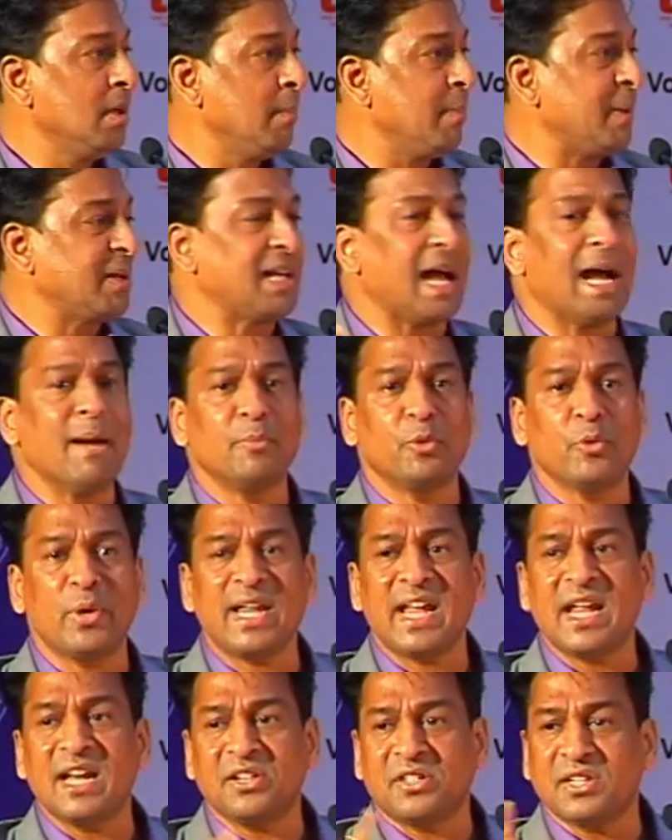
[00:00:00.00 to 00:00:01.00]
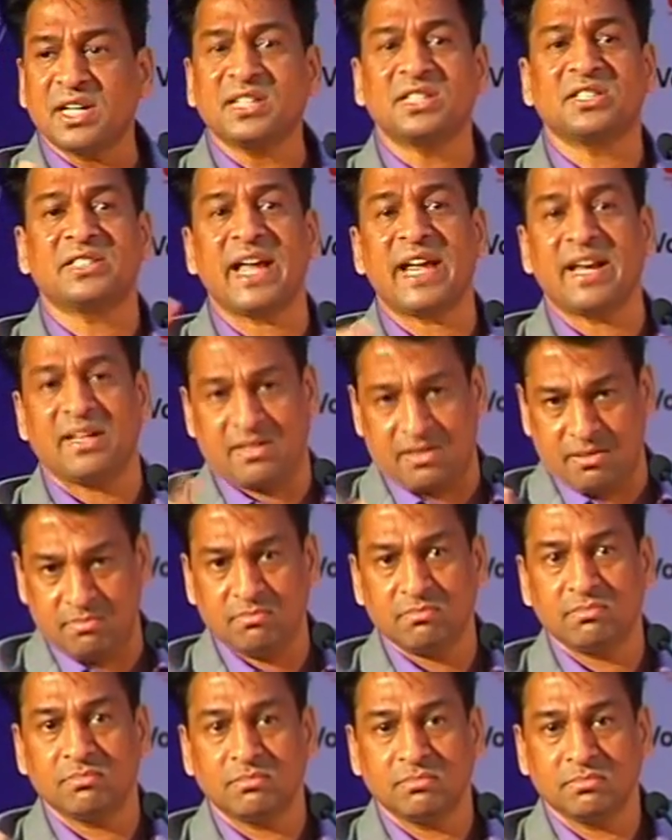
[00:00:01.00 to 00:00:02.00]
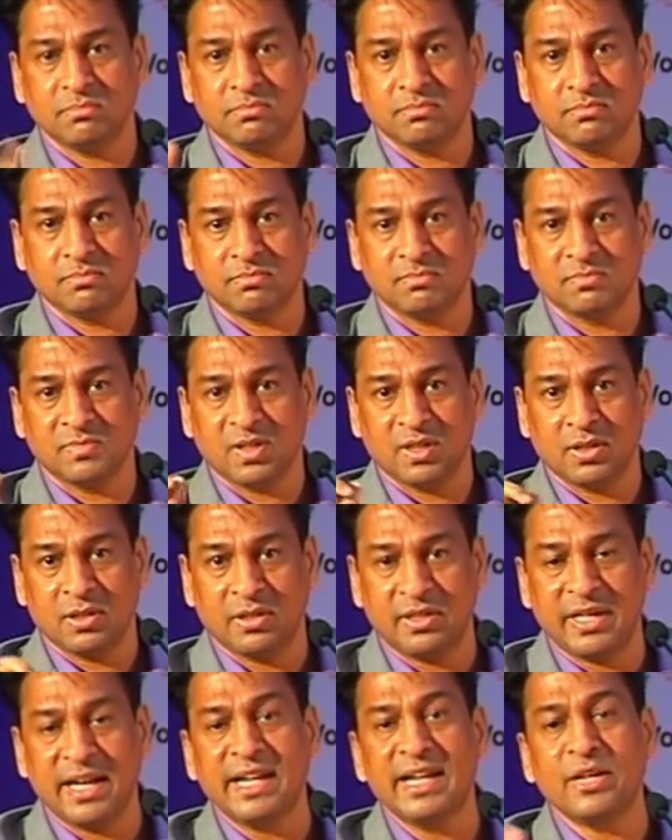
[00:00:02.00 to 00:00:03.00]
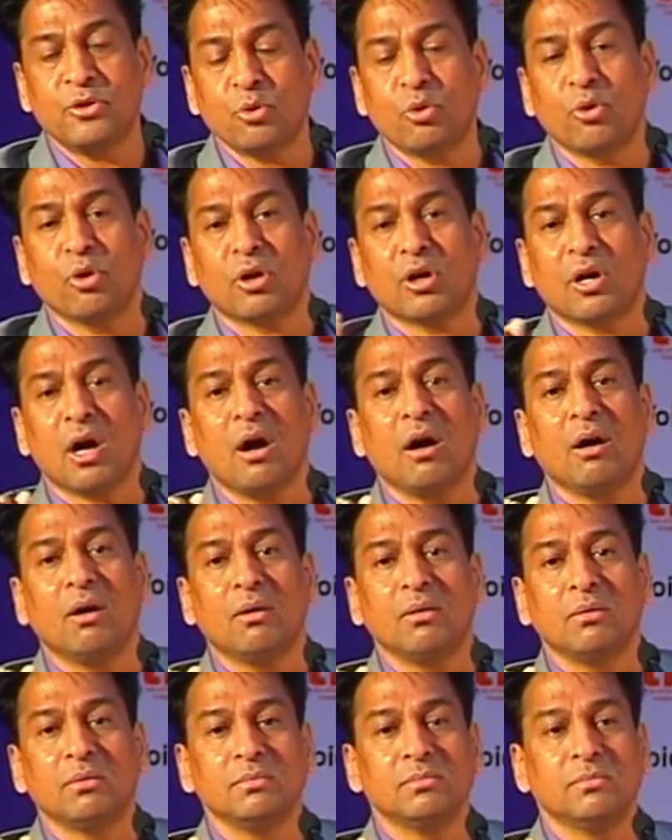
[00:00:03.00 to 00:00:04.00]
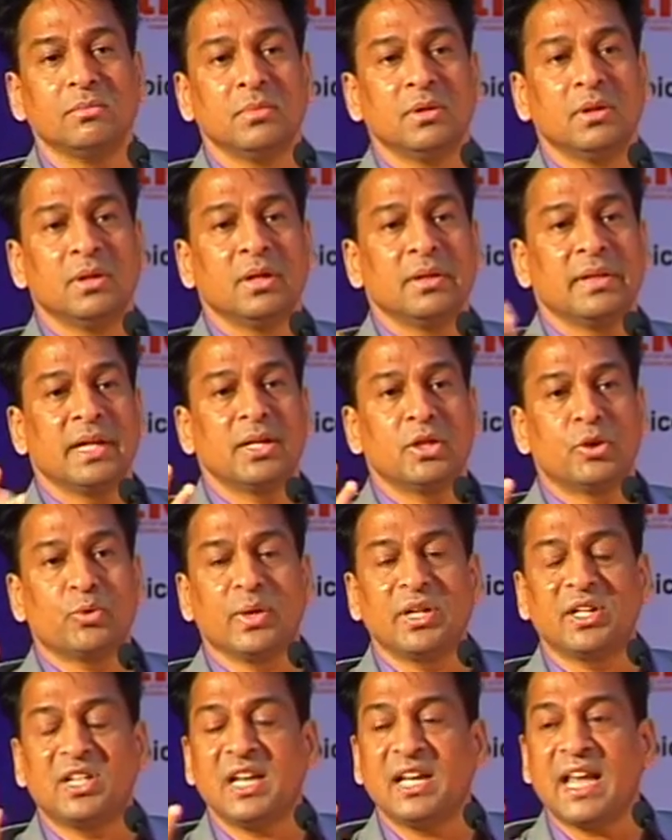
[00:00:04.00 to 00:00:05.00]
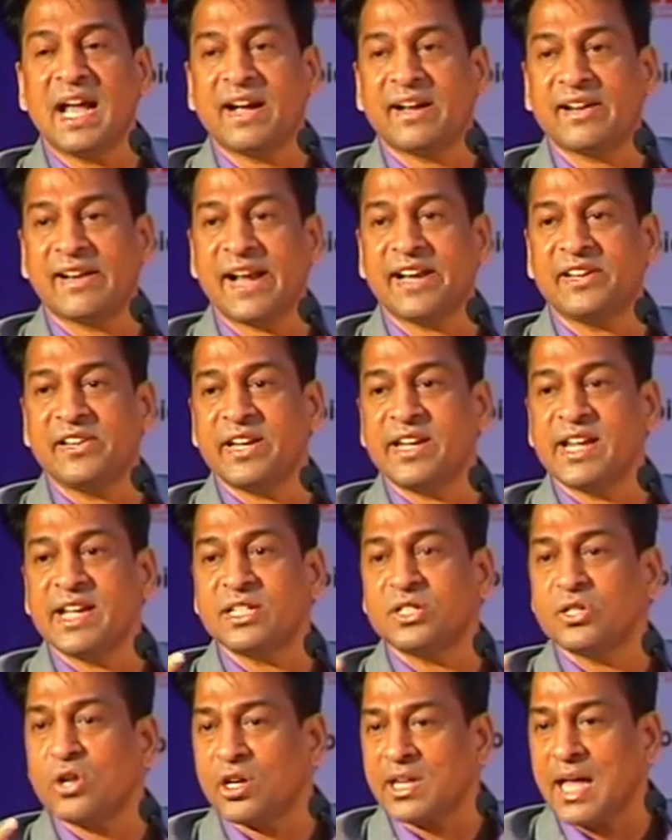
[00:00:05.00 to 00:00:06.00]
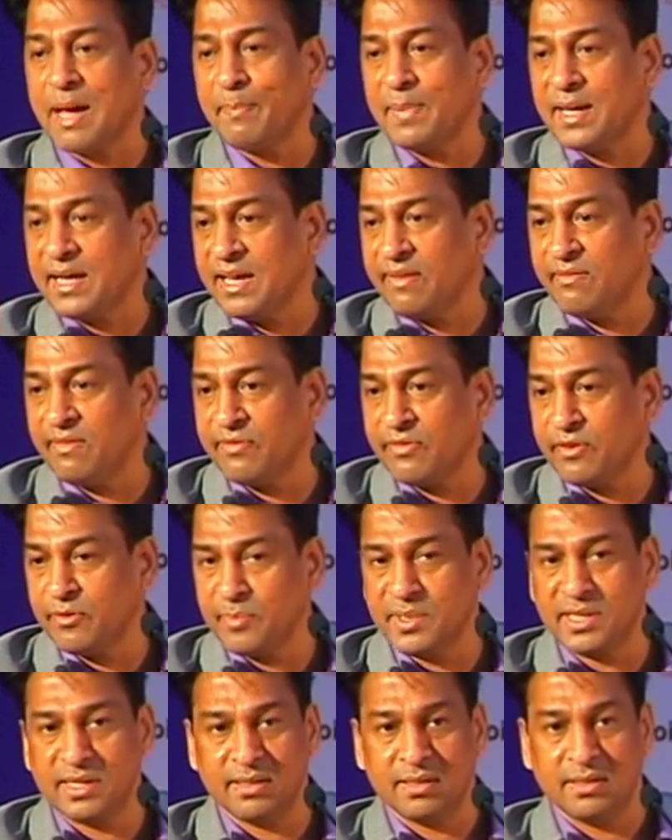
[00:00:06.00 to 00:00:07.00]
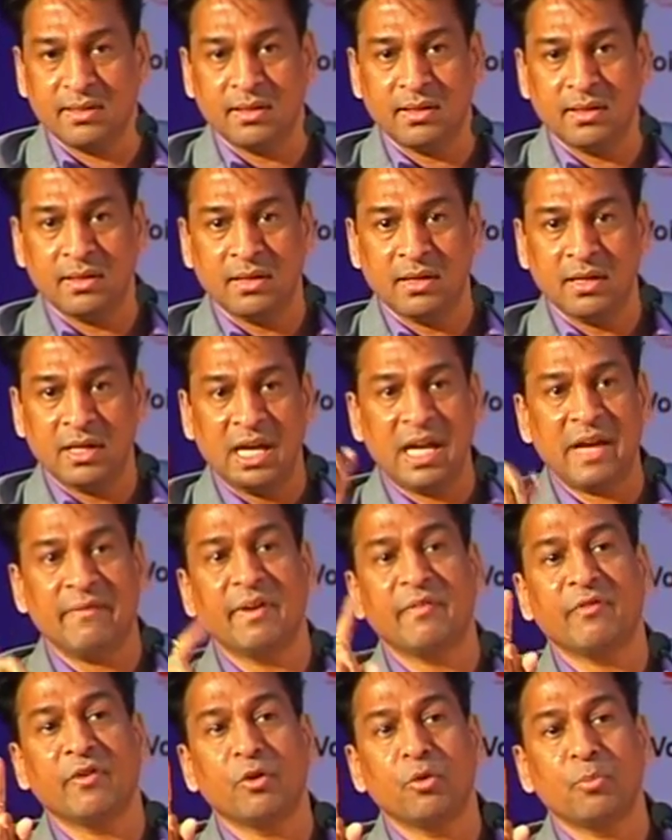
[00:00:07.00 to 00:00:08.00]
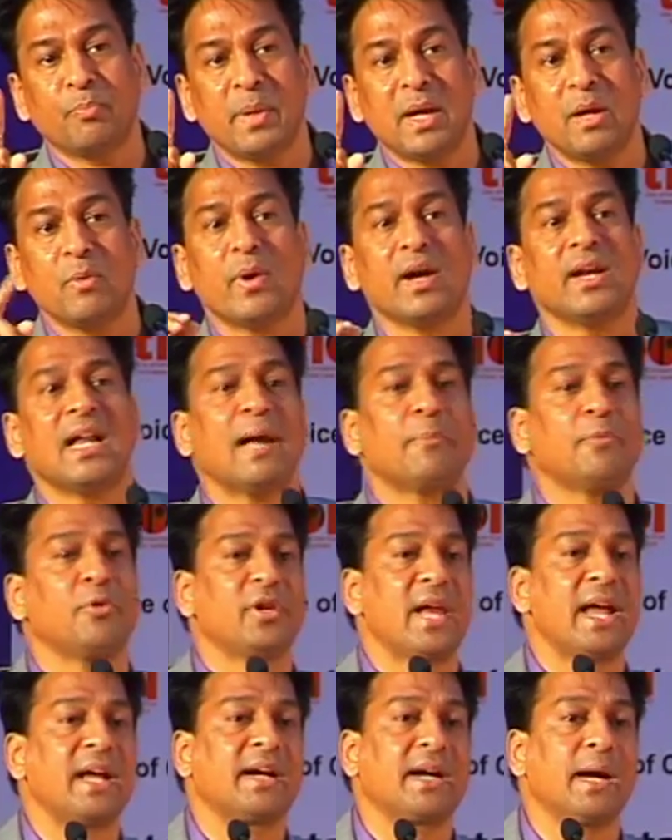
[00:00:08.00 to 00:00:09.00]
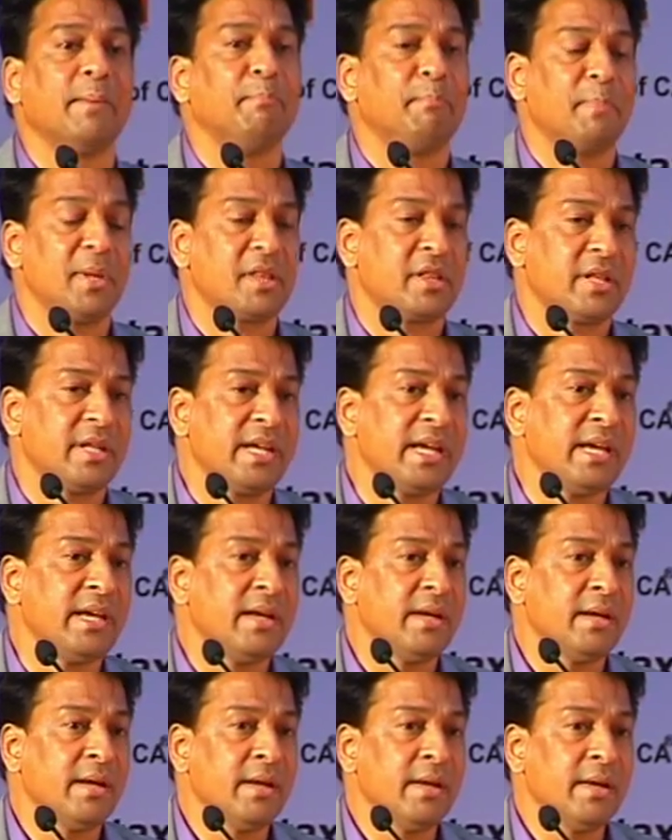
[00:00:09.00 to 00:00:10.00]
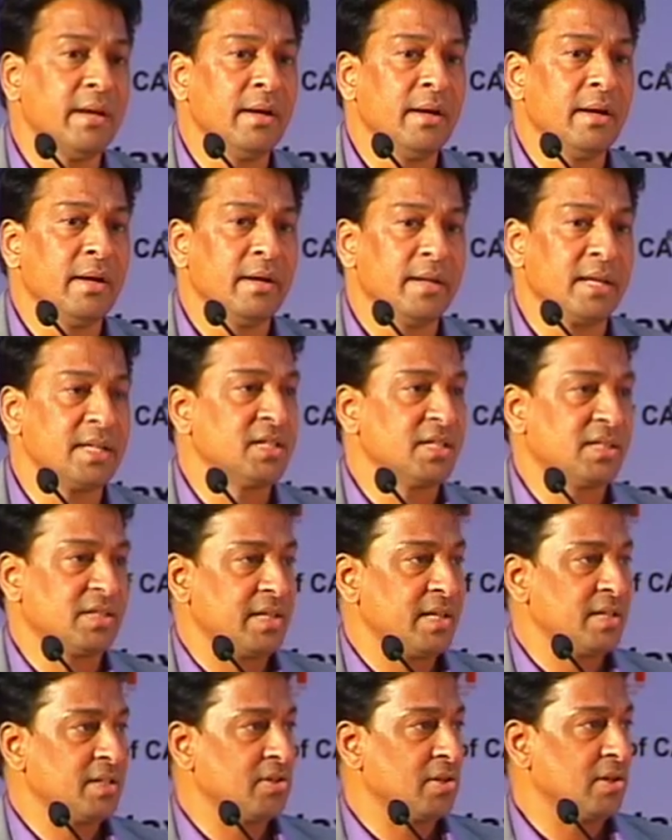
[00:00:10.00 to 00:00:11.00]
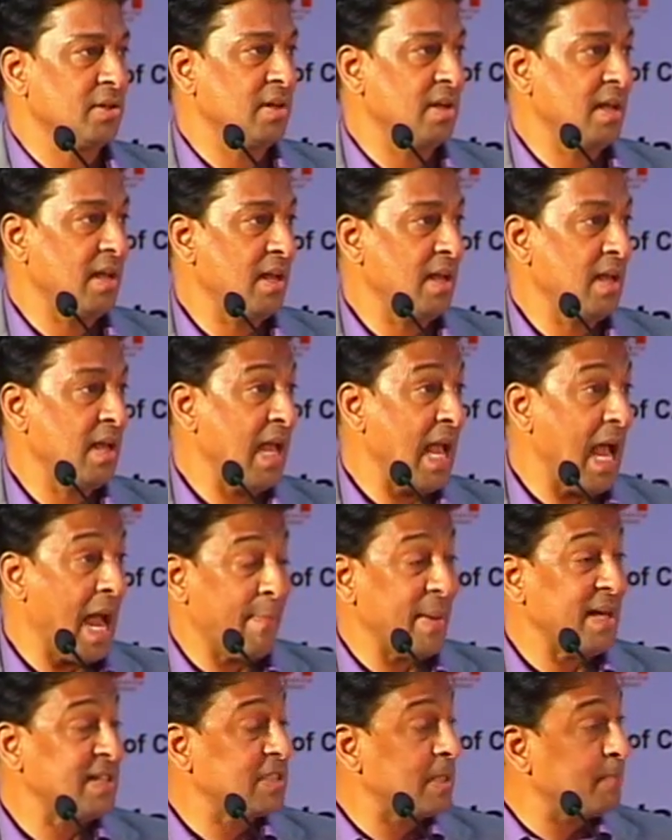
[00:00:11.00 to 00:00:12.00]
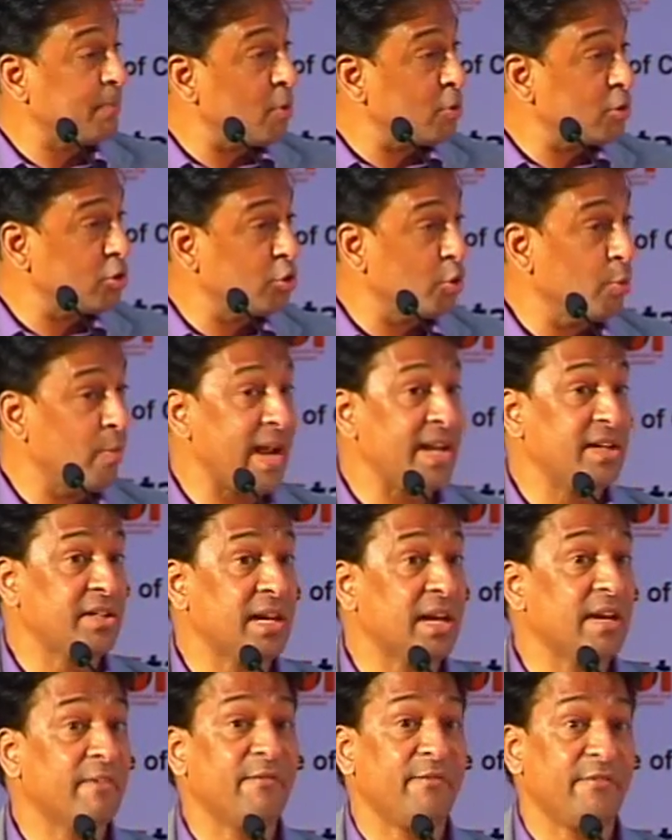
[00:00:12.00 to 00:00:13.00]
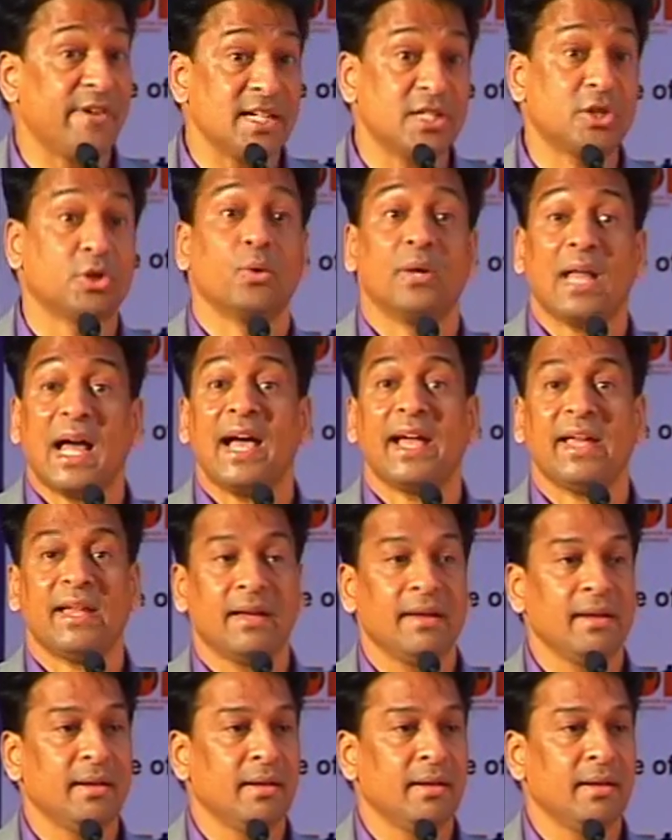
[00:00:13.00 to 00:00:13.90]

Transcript: But I'm doing interstate, Delhi to Gurgaon, then 20 lakh criteria is not applicable for me. Even for rupee 1, I have to take compulsory registration. Am I supposed to wait till 1st July?